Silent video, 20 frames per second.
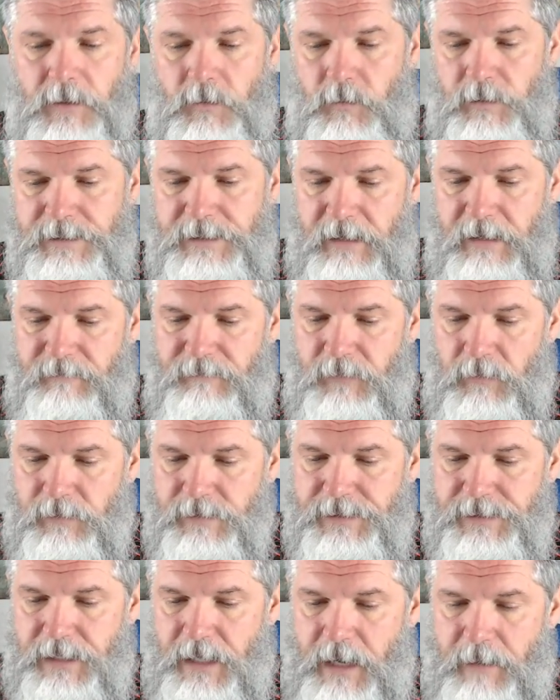Once again,
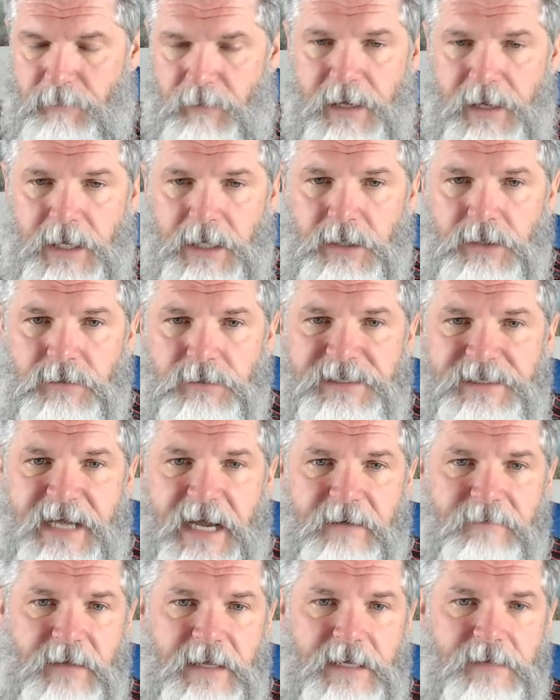folks, breaking news
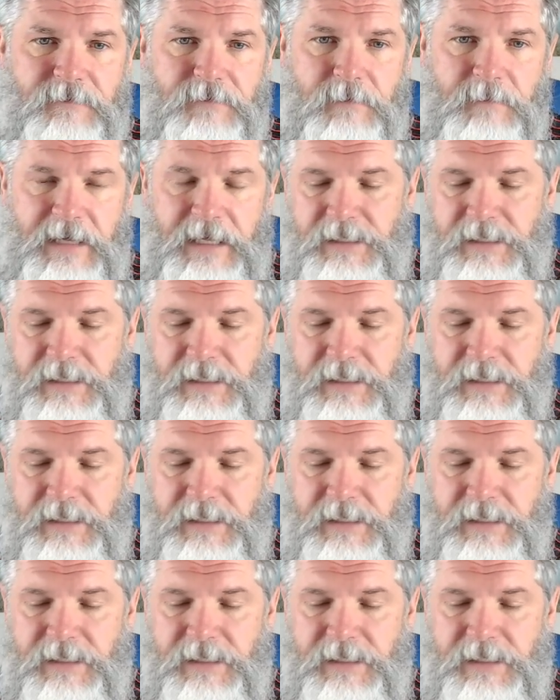from